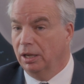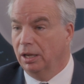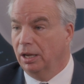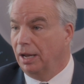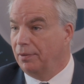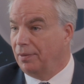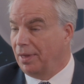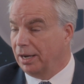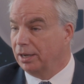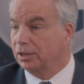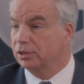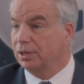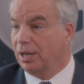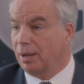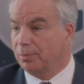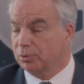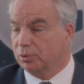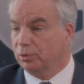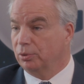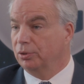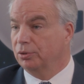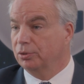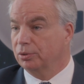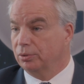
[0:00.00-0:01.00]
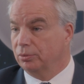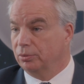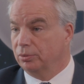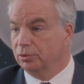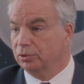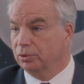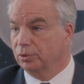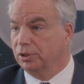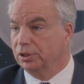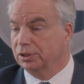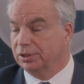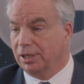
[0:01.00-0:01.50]
And that is absolutely true.
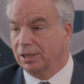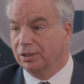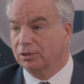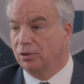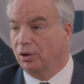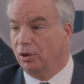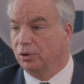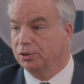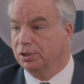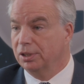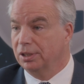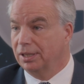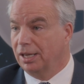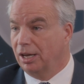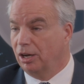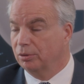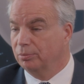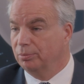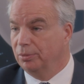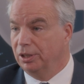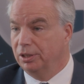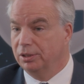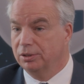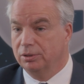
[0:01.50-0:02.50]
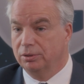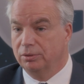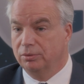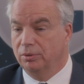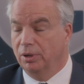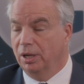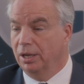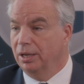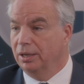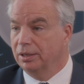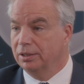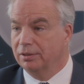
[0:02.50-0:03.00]
So this technology allowed me to
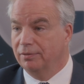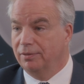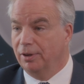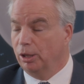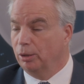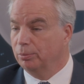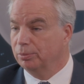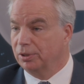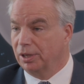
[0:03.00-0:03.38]
develop